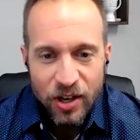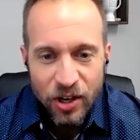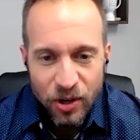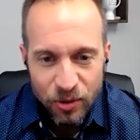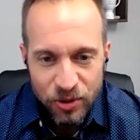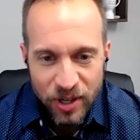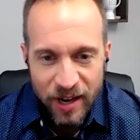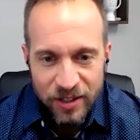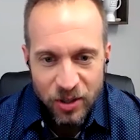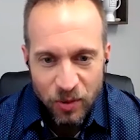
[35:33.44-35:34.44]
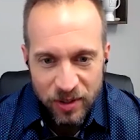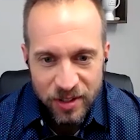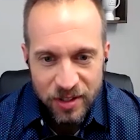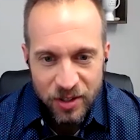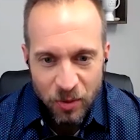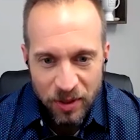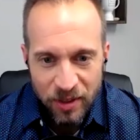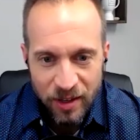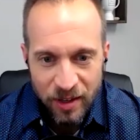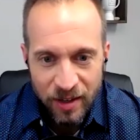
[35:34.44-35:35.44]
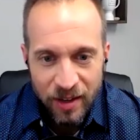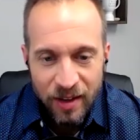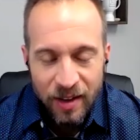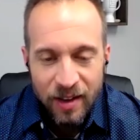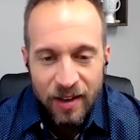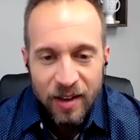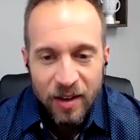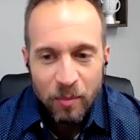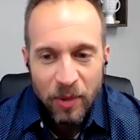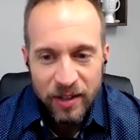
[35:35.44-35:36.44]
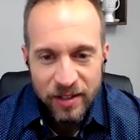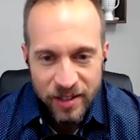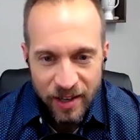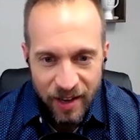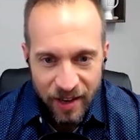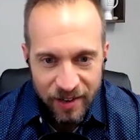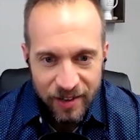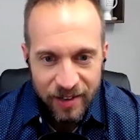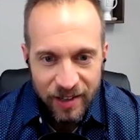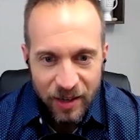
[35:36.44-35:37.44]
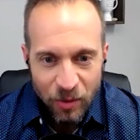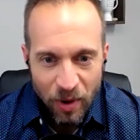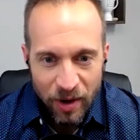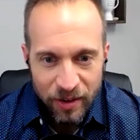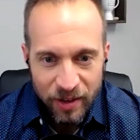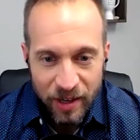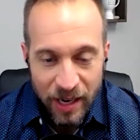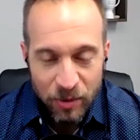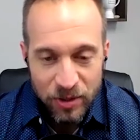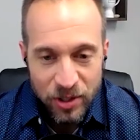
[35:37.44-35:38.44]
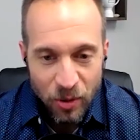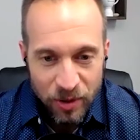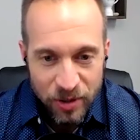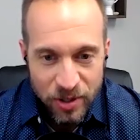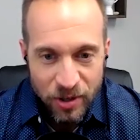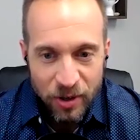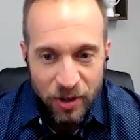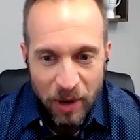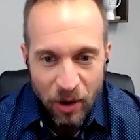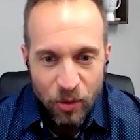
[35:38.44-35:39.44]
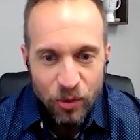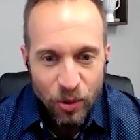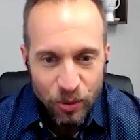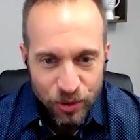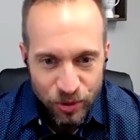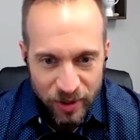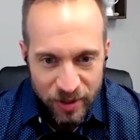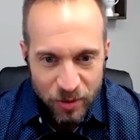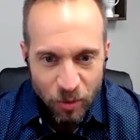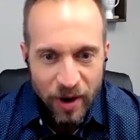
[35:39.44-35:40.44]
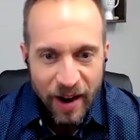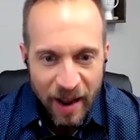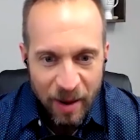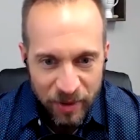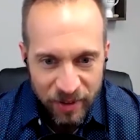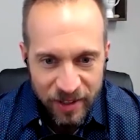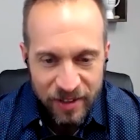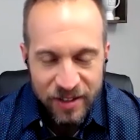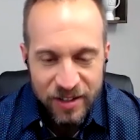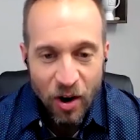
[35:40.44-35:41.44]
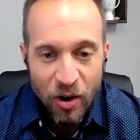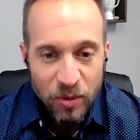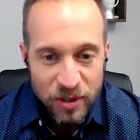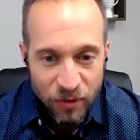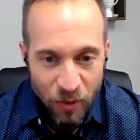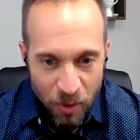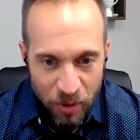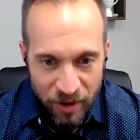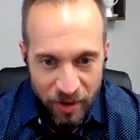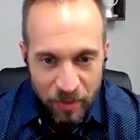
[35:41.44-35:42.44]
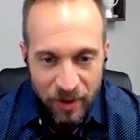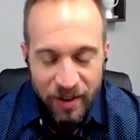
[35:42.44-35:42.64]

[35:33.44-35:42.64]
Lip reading: Huge consequences to what they did. But instead, he was so concerned about who told you this, what happened. His heart was for them.